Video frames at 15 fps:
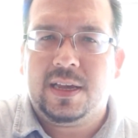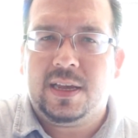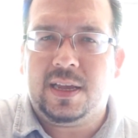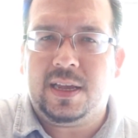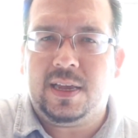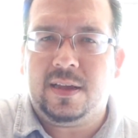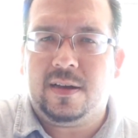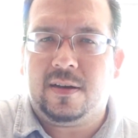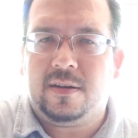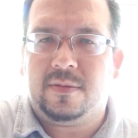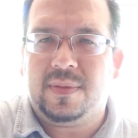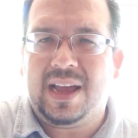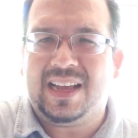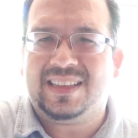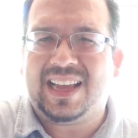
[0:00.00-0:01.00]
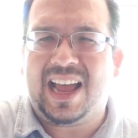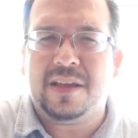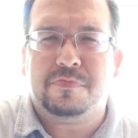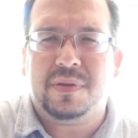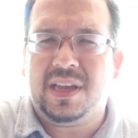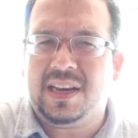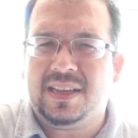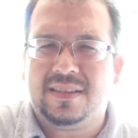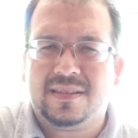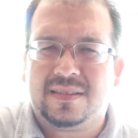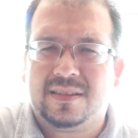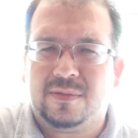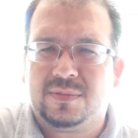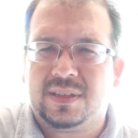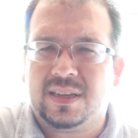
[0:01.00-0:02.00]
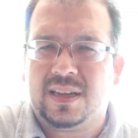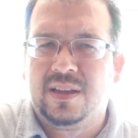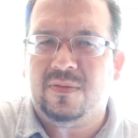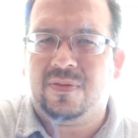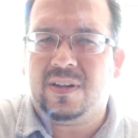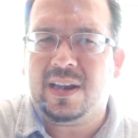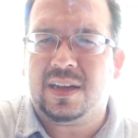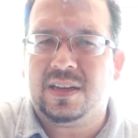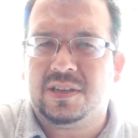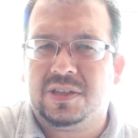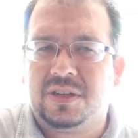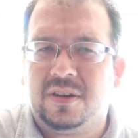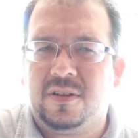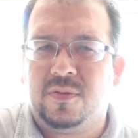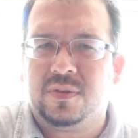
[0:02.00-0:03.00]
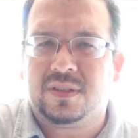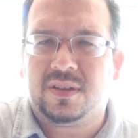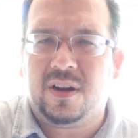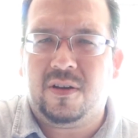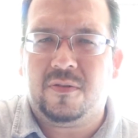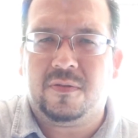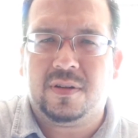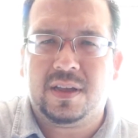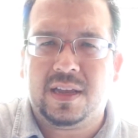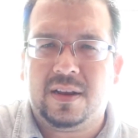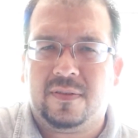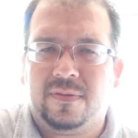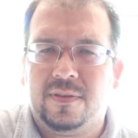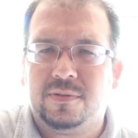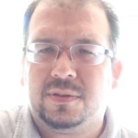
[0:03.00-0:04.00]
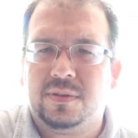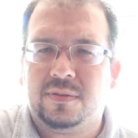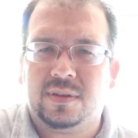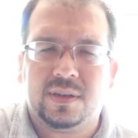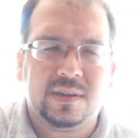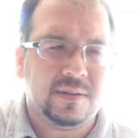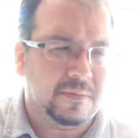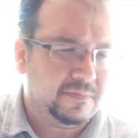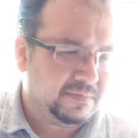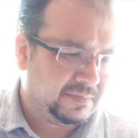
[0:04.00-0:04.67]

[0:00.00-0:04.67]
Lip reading: he had diabetes or something. He felt like his sugar was low. He didn't feel too good.